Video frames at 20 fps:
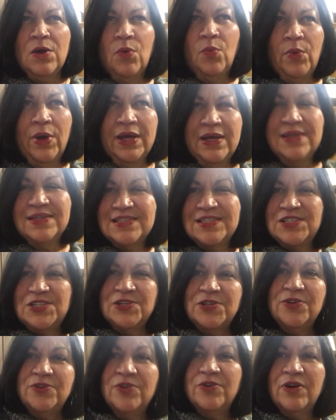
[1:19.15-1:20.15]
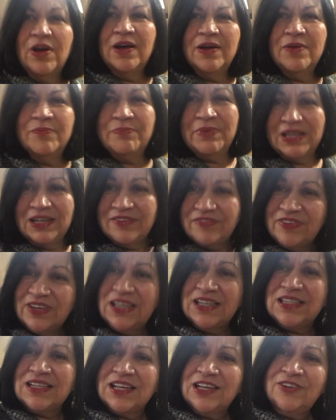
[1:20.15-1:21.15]
ways to
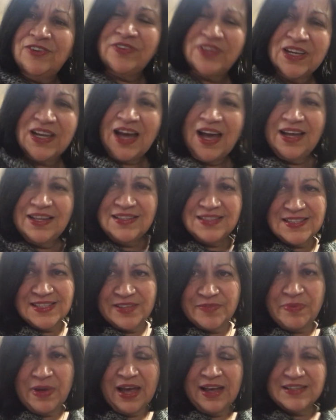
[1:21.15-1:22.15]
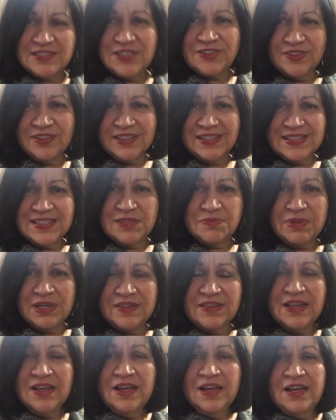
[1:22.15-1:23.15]
benefit under the guidance of Pastor
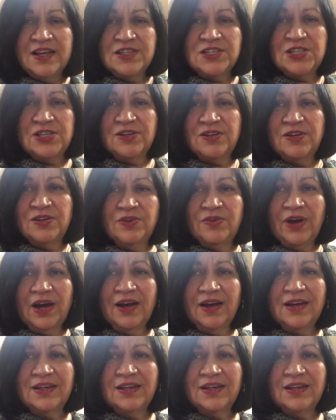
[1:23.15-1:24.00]
Elizabeth to